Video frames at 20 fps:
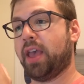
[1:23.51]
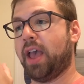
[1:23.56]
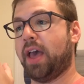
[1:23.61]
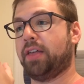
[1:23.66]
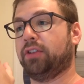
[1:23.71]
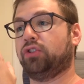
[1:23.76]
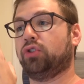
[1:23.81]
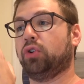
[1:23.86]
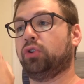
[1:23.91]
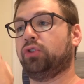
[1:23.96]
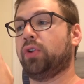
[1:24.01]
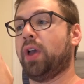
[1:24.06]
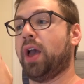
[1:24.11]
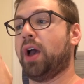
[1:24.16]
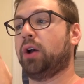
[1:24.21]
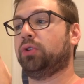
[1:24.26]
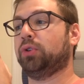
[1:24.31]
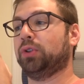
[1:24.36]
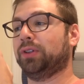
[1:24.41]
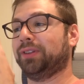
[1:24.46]
and then shows you
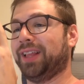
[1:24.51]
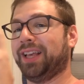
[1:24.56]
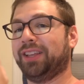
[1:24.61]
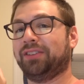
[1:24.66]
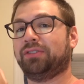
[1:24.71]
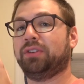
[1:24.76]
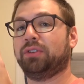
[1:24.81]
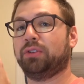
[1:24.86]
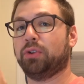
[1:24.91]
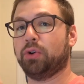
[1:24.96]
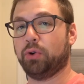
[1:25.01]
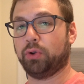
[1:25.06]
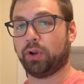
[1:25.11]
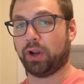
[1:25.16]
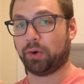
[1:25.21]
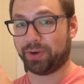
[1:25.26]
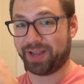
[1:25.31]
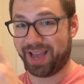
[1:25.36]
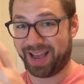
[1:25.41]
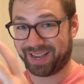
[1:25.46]
how to lazily load
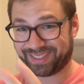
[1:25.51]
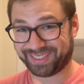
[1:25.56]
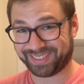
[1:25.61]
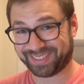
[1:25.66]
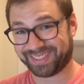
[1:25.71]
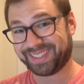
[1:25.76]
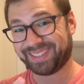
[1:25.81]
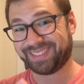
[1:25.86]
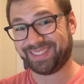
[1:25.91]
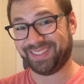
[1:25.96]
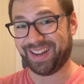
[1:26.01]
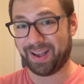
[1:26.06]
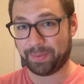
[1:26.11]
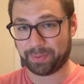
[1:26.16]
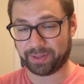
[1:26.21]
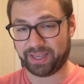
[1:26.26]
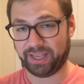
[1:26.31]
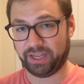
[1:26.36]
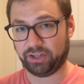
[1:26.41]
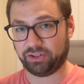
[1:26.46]
a React 16
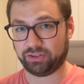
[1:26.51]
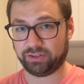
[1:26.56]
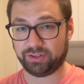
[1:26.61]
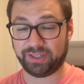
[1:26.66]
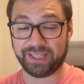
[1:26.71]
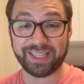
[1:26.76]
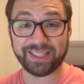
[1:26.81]
application